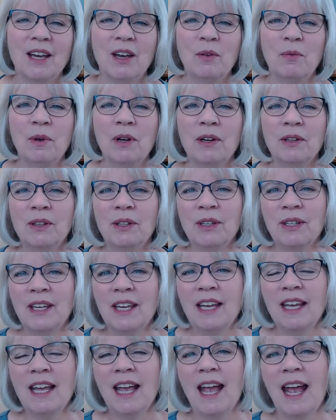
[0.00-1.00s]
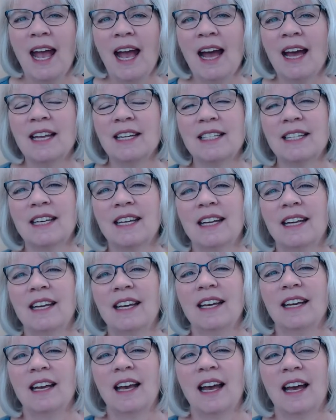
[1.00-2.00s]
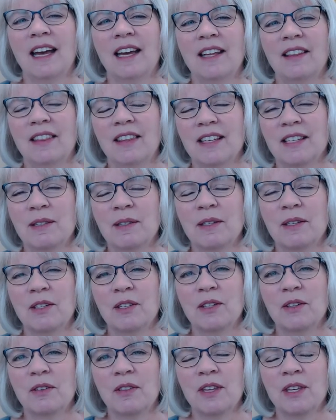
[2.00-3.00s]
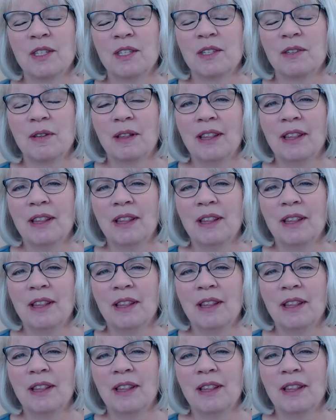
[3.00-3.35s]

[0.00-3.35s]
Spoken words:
We are looking at this